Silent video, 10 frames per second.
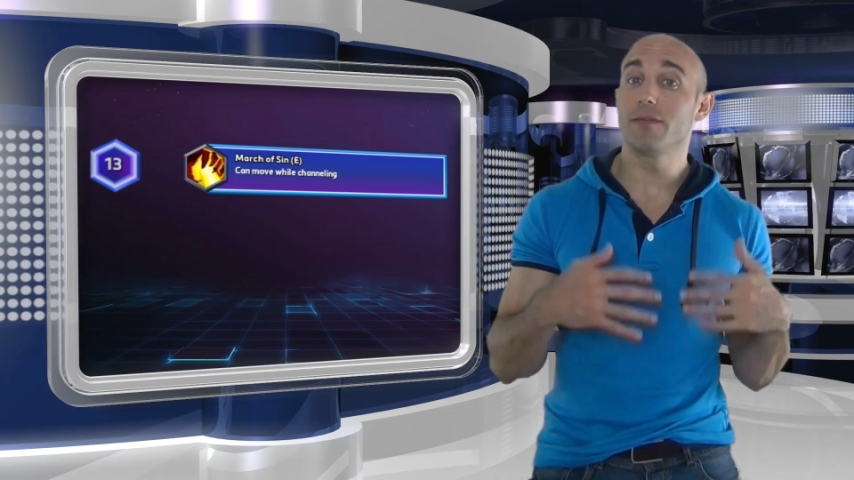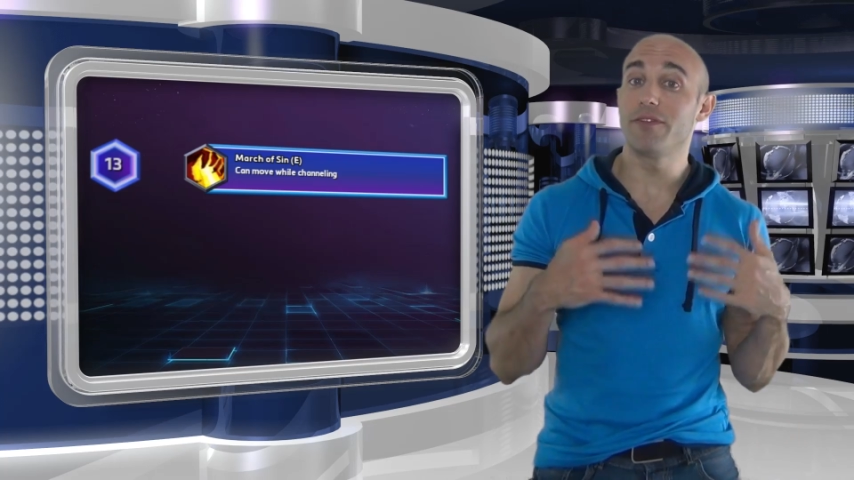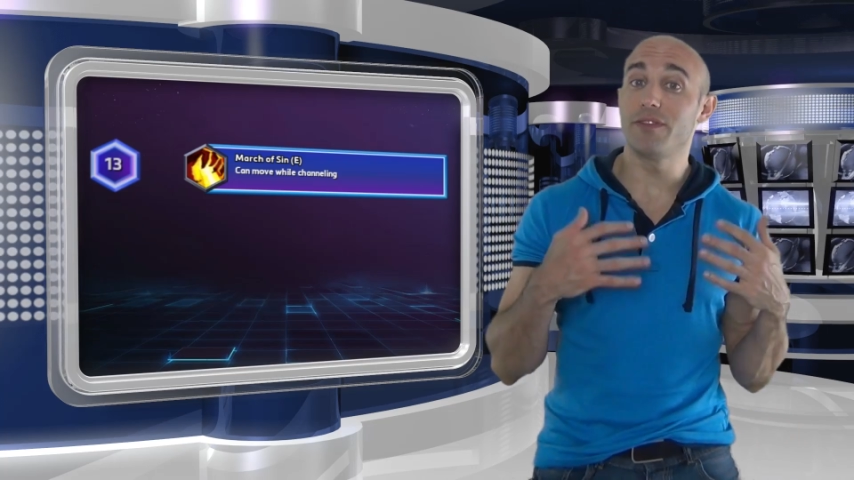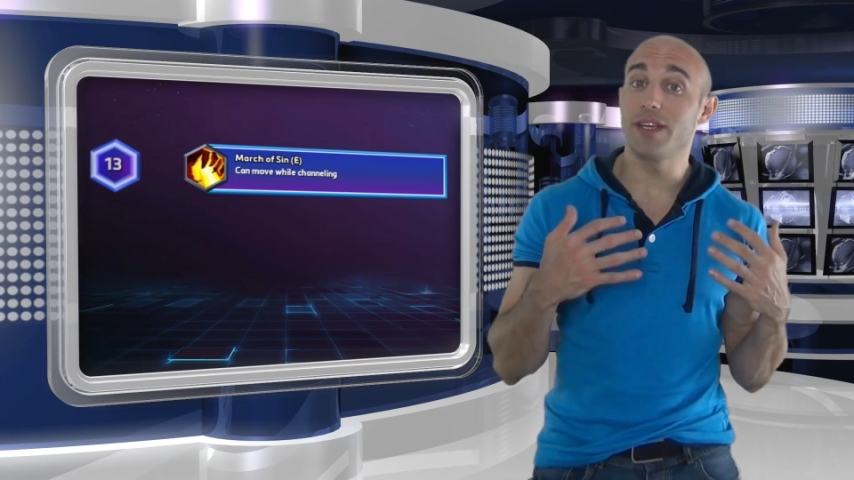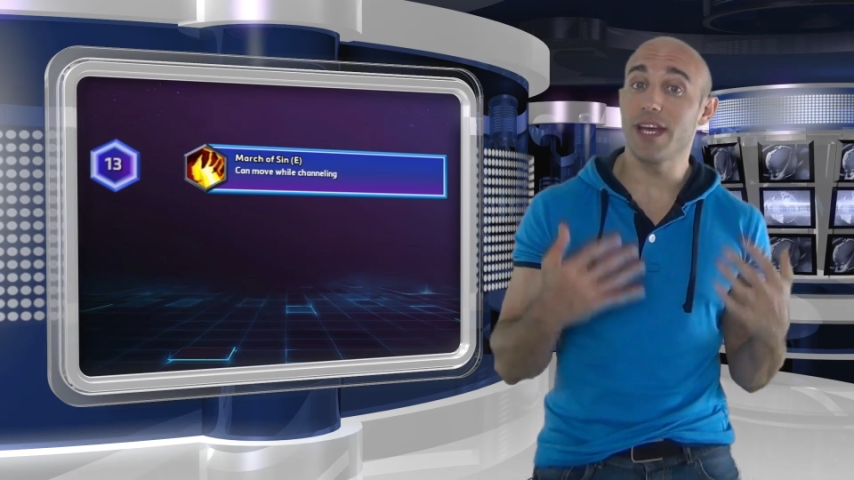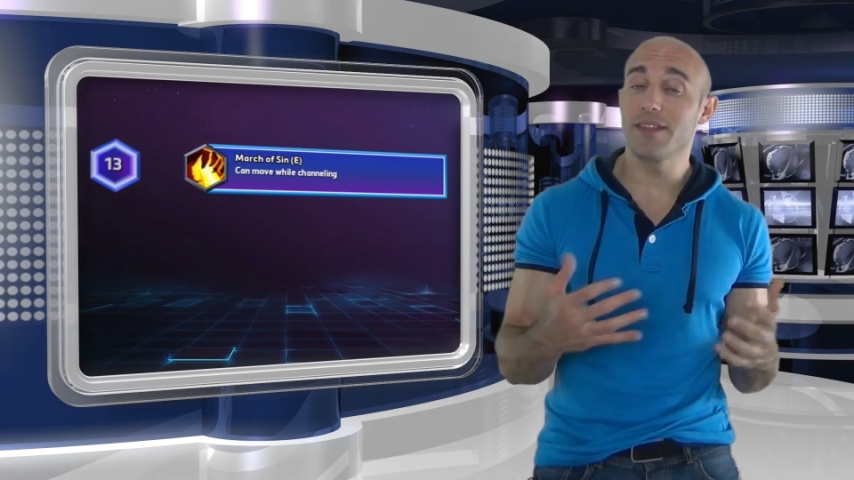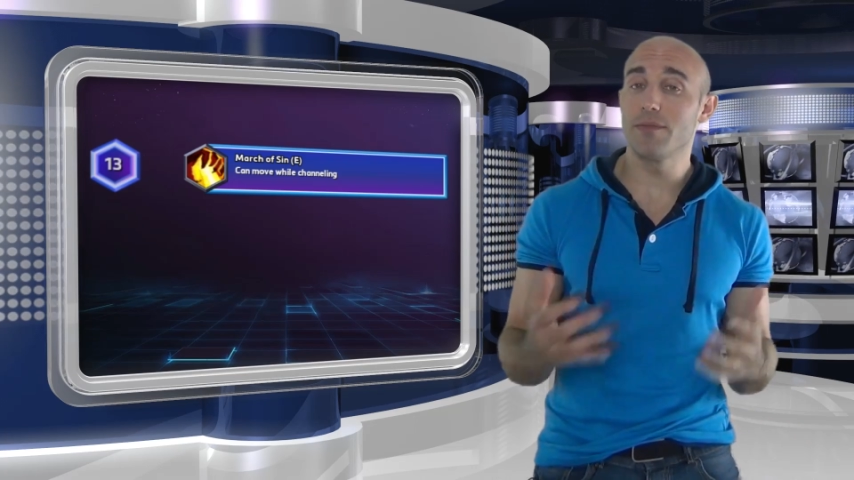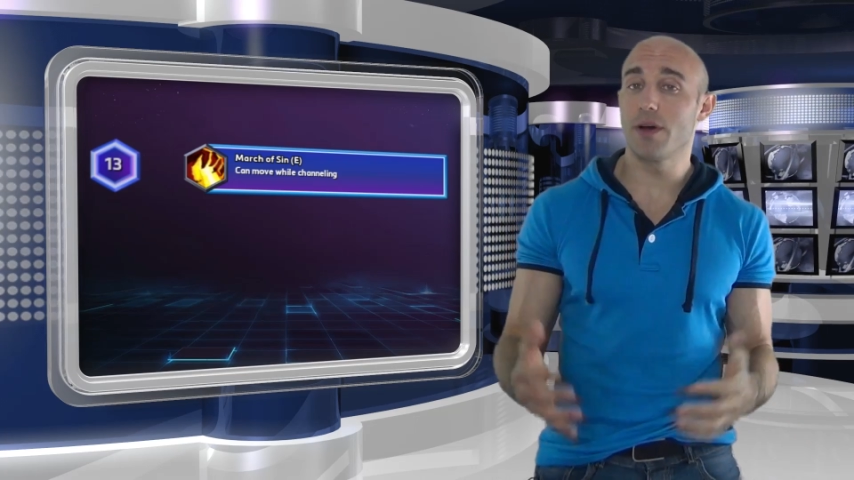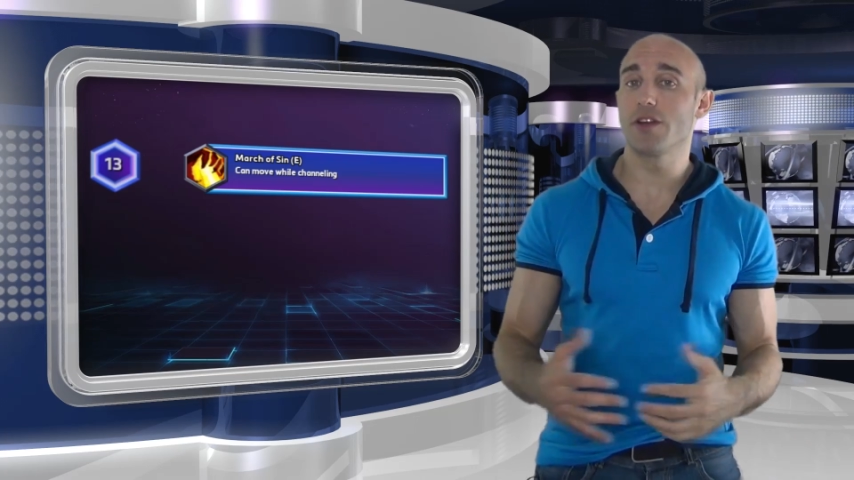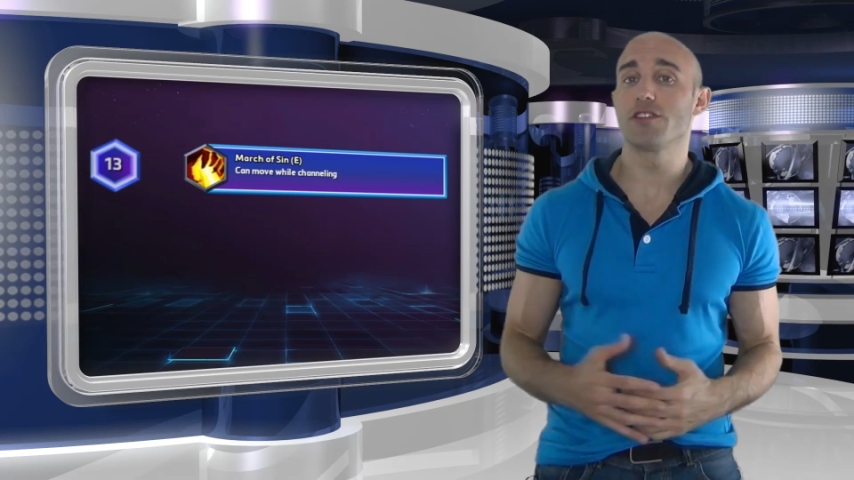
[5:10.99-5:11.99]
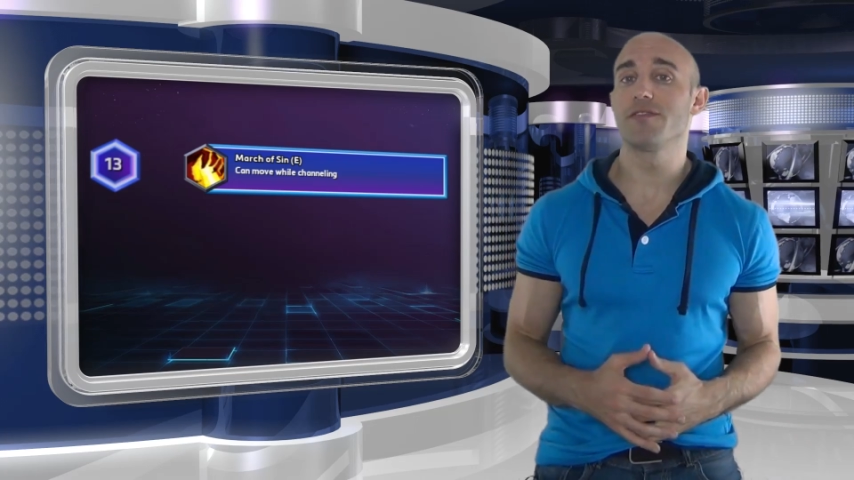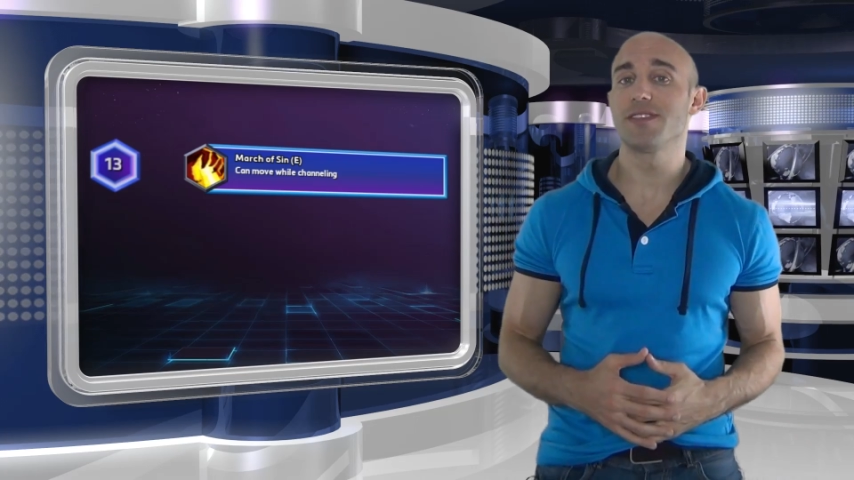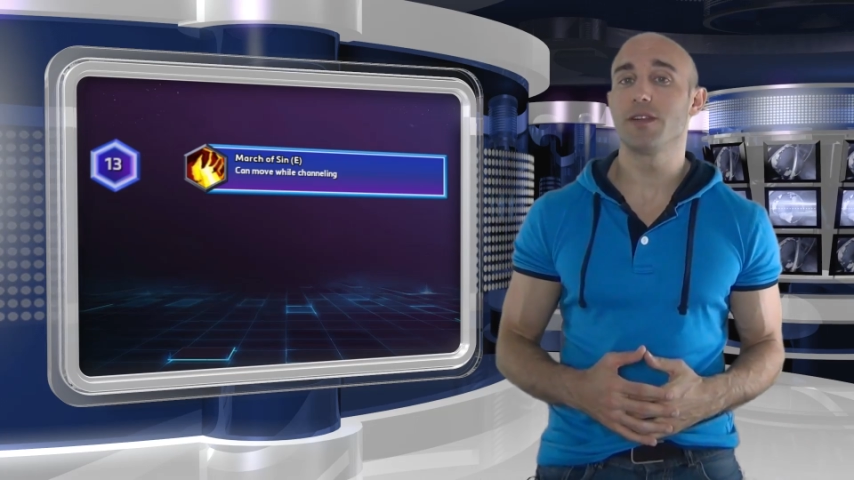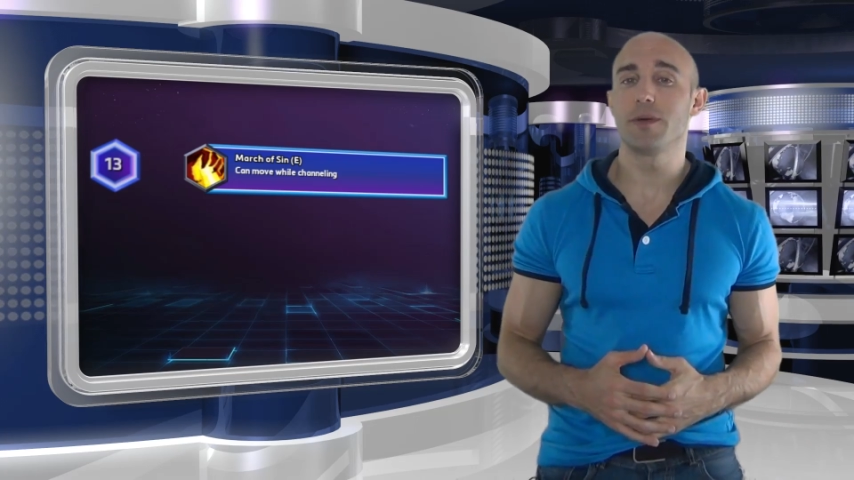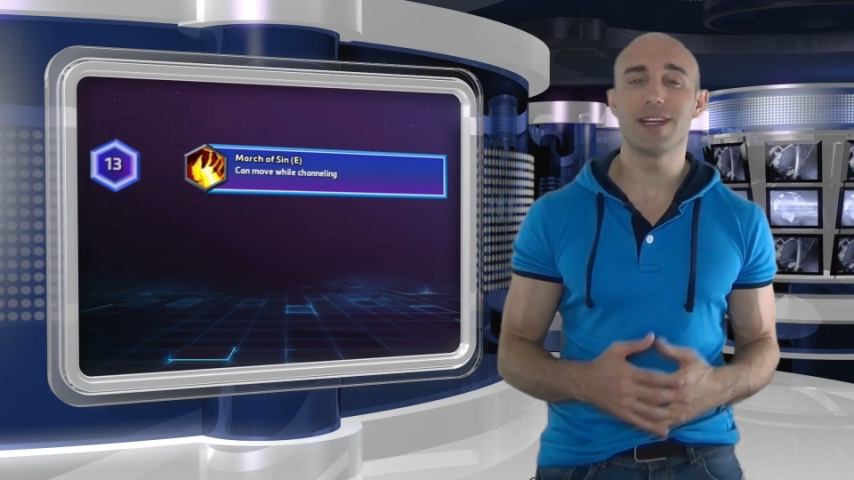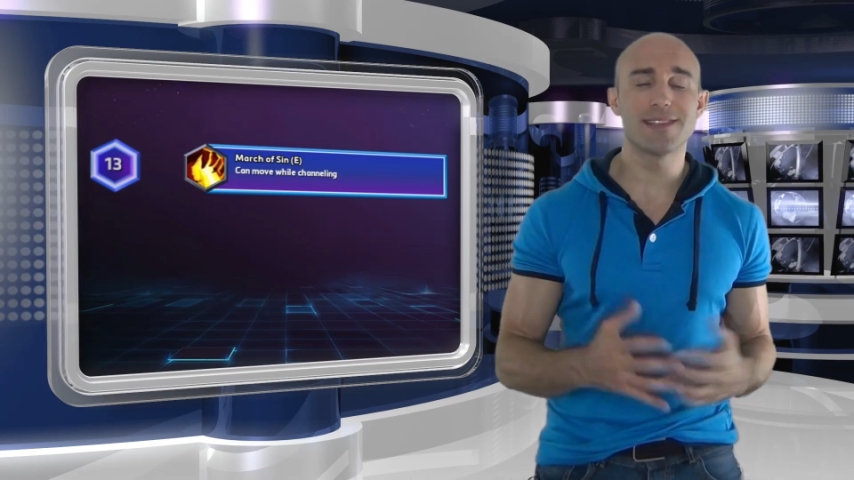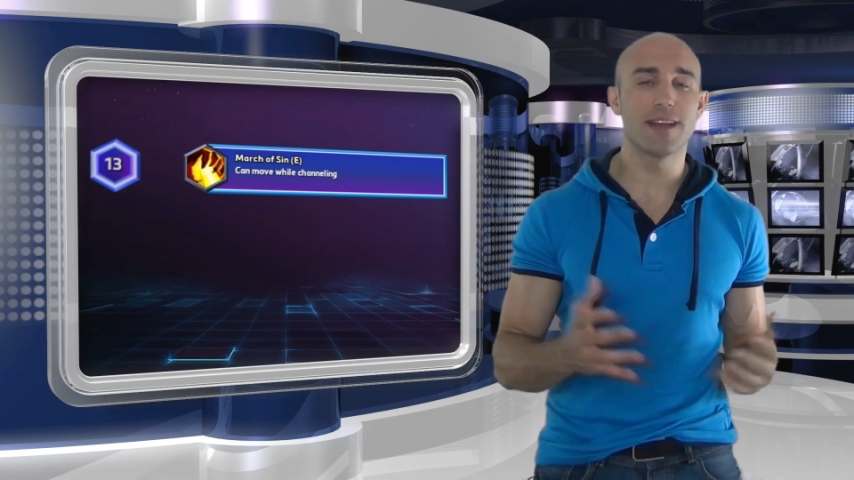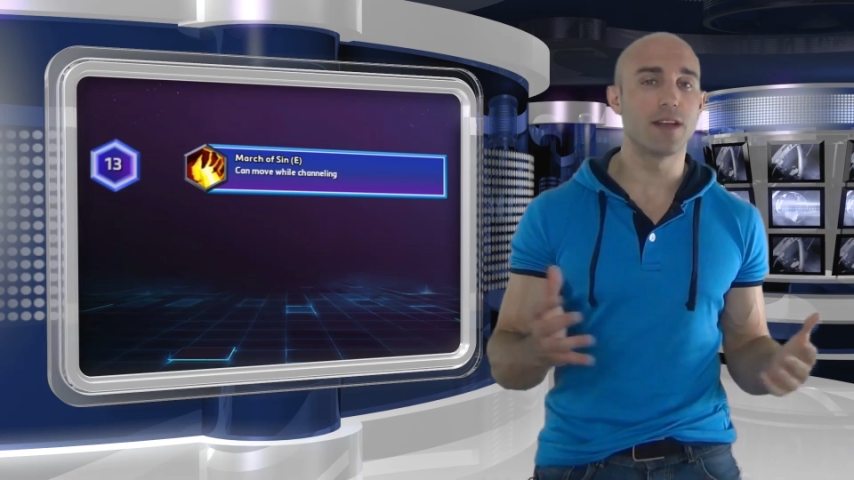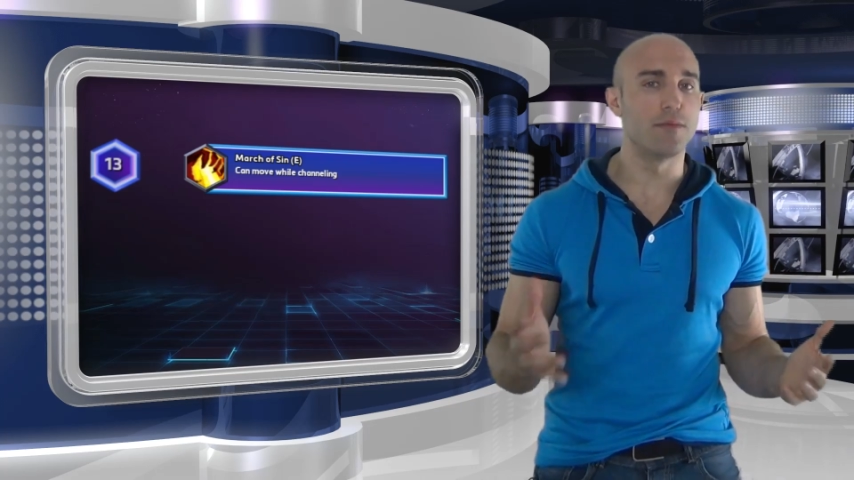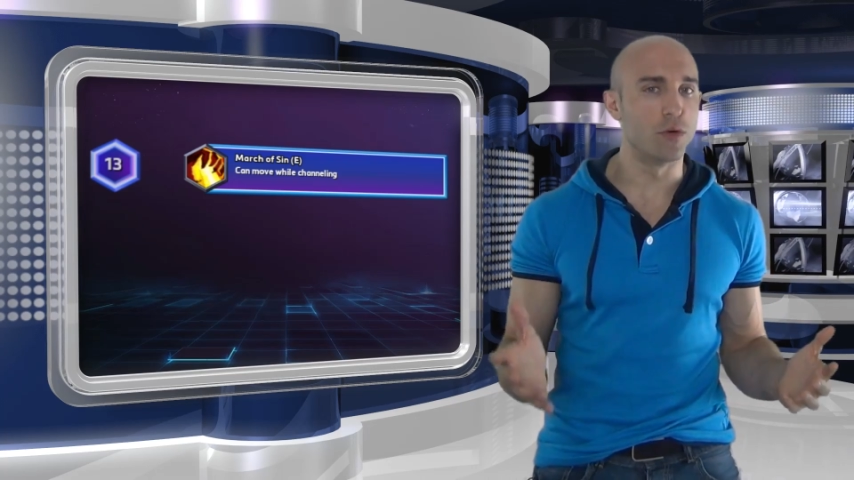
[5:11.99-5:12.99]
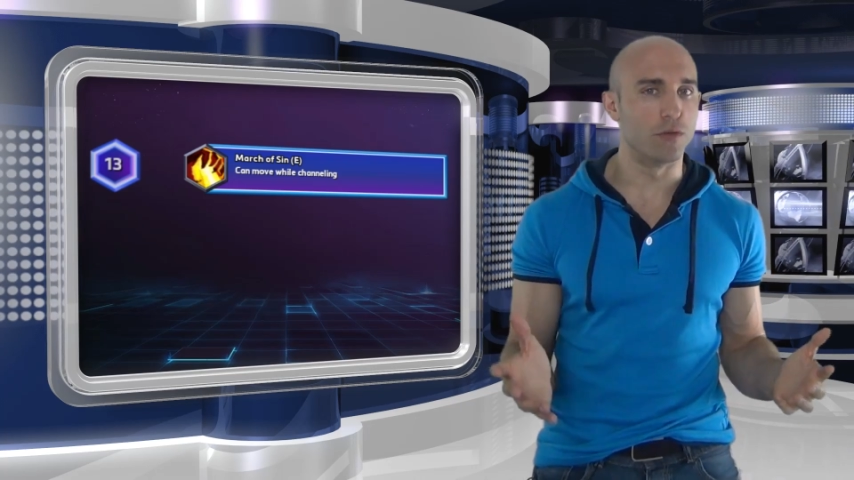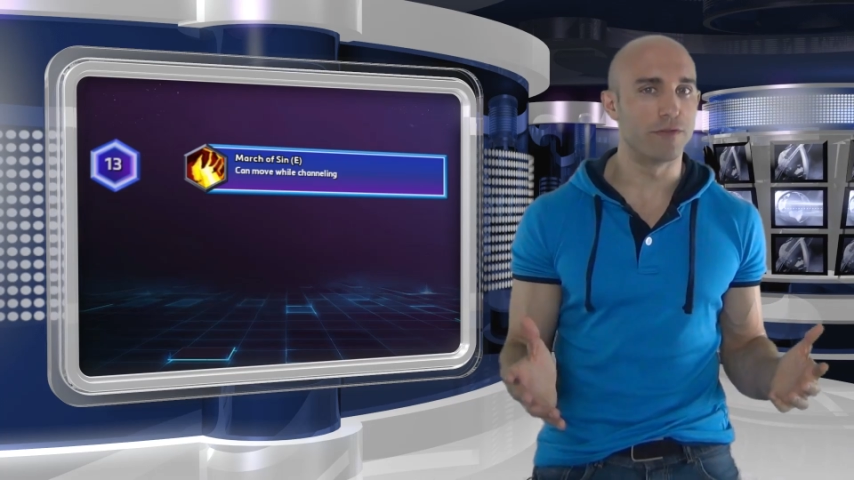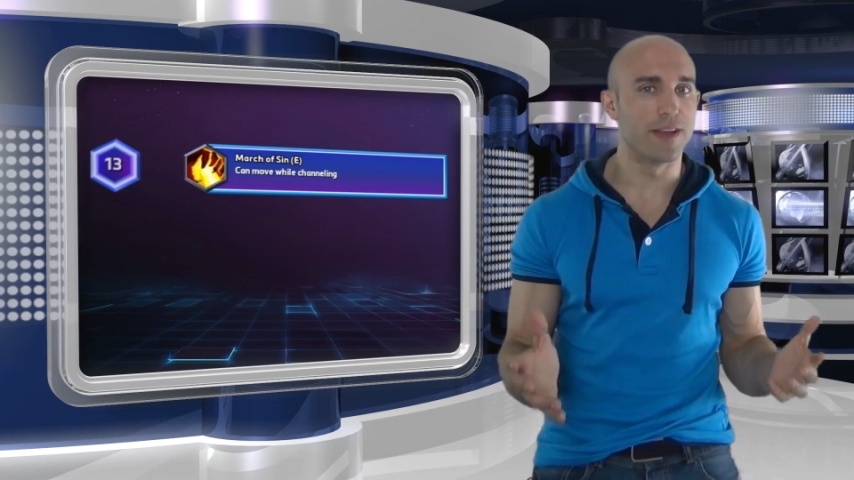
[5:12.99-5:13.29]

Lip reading: if you get the March of Sin, we can suddenly move,